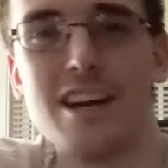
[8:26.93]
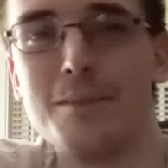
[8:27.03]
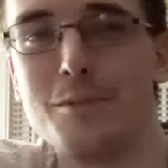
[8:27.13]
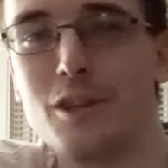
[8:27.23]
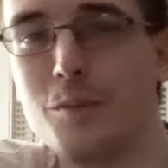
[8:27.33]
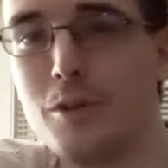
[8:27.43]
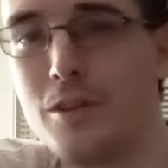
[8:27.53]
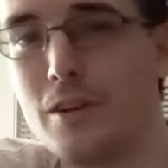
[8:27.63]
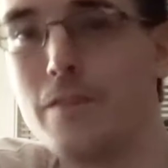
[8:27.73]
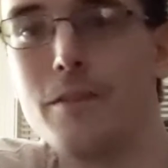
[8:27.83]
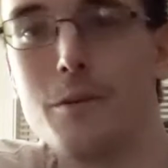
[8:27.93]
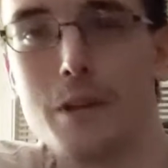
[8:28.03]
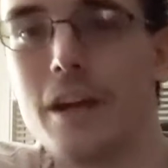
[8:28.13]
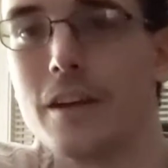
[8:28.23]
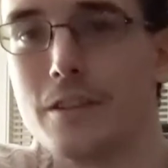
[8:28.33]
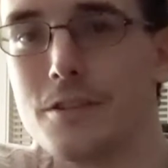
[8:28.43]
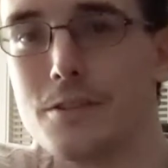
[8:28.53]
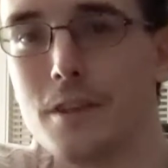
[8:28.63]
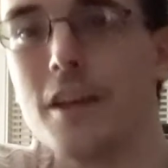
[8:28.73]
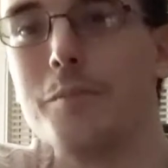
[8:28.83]
I'm good with a few
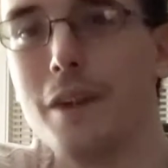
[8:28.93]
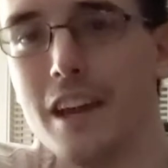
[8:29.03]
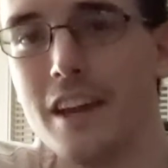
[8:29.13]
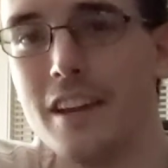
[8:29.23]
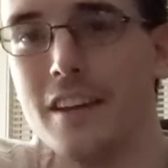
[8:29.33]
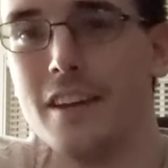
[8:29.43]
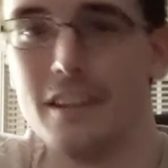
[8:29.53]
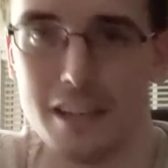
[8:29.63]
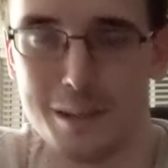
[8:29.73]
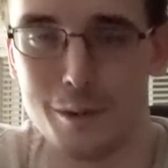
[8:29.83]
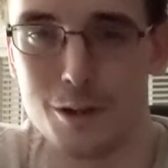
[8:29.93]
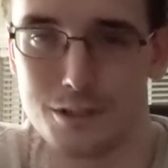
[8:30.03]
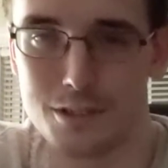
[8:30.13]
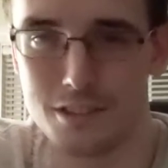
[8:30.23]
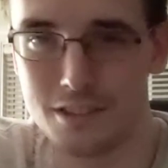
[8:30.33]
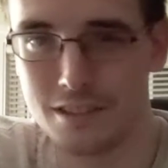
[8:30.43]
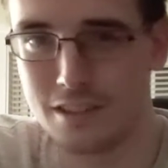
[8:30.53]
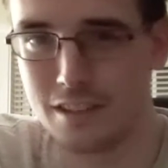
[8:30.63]
characters like May and Mercy,